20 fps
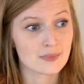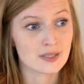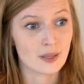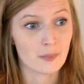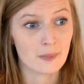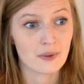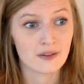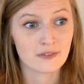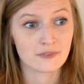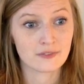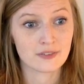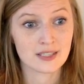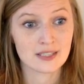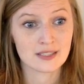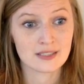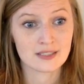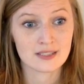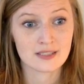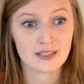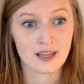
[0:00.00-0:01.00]
some of
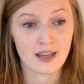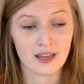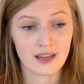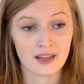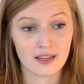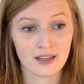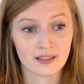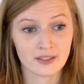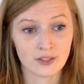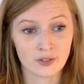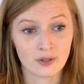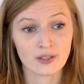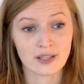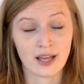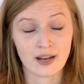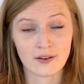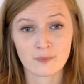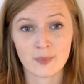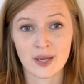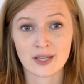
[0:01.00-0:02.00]
these, uh, you know, a
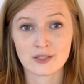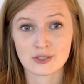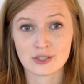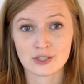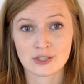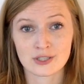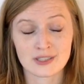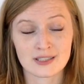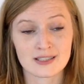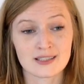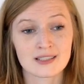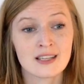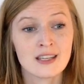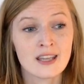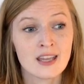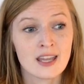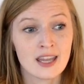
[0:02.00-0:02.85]
lot of pet insurance,